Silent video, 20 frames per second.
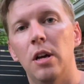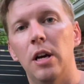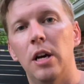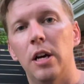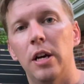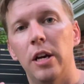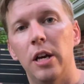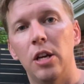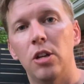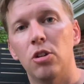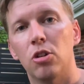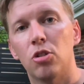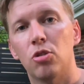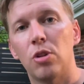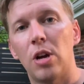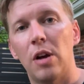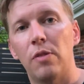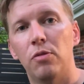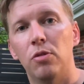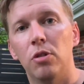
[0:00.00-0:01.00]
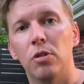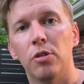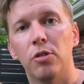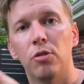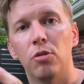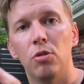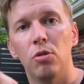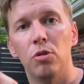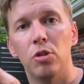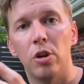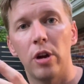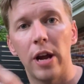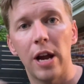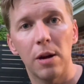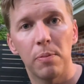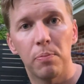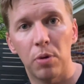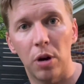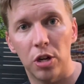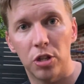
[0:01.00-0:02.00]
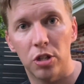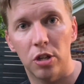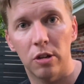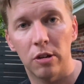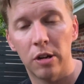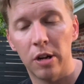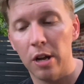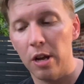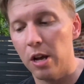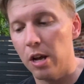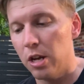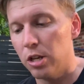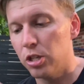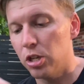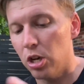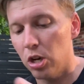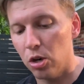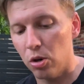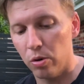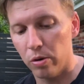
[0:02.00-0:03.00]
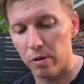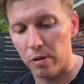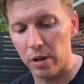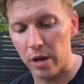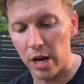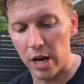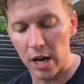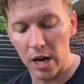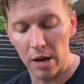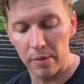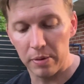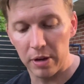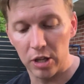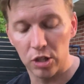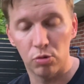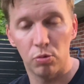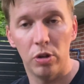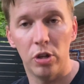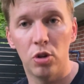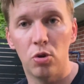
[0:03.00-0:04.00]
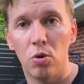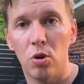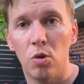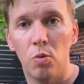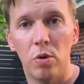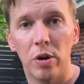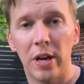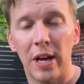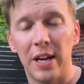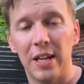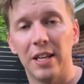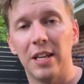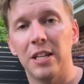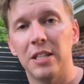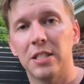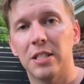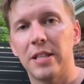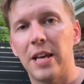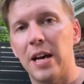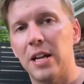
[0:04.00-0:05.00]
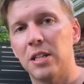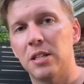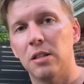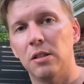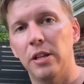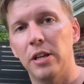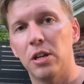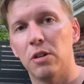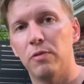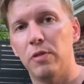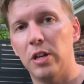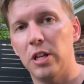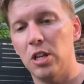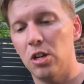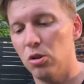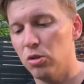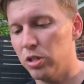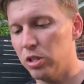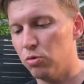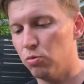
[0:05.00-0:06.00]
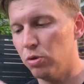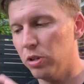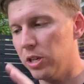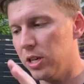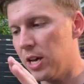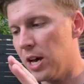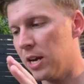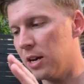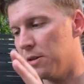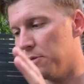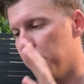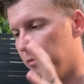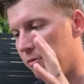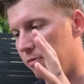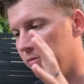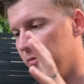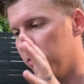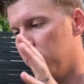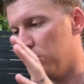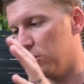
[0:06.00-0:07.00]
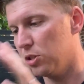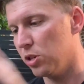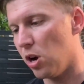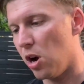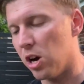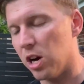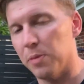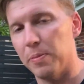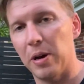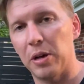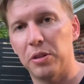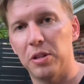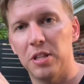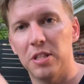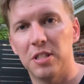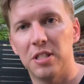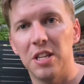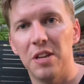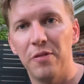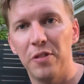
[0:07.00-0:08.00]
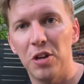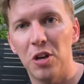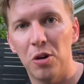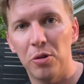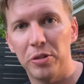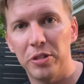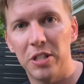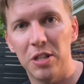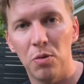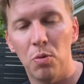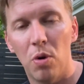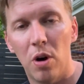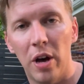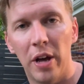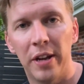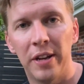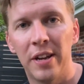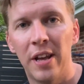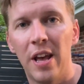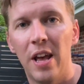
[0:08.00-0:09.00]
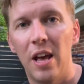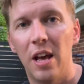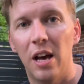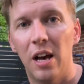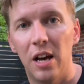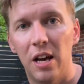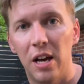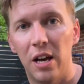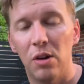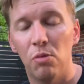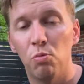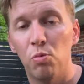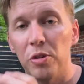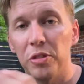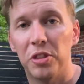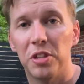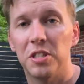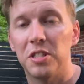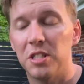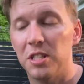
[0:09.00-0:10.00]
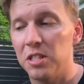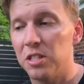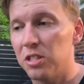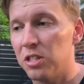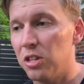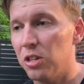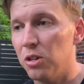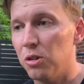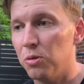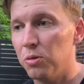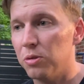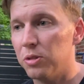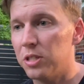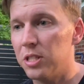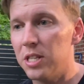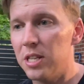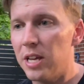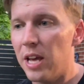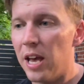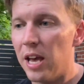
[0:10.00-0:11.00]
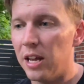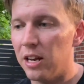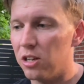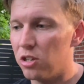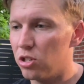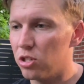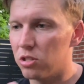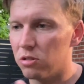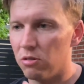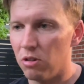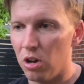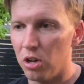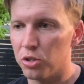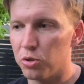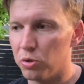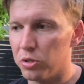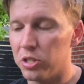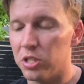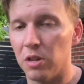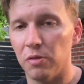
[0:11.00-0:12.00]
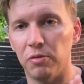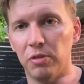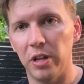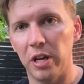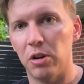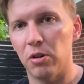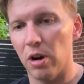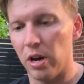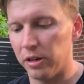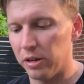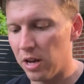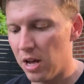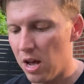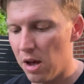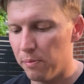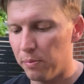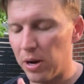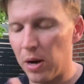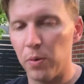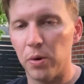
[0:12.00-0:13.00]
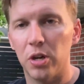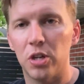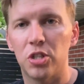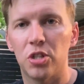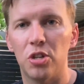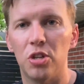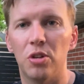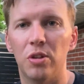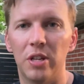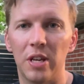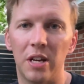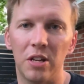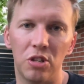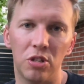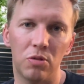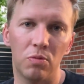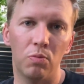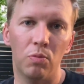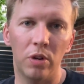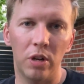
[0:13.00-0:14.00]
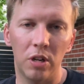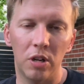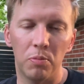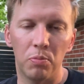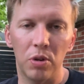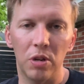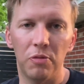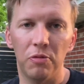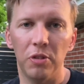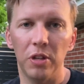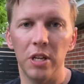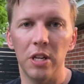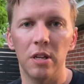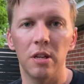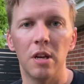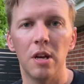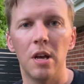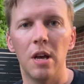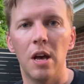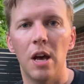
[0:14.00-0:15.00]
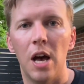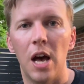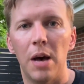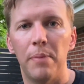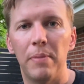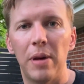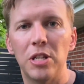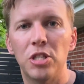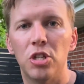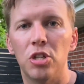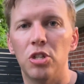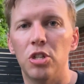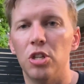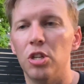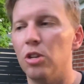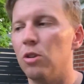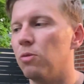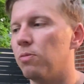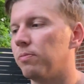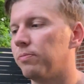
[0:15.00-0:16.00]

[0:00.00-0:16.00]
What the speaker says: in your travel through your air pressure. So it's really cool. We'll kind of get into that into later videos and really kind of talk about this DVO D1 with the Siskiu T8 and just all sorts of stuff later on. But I want to show you, kind of just wanted to briefly mention to you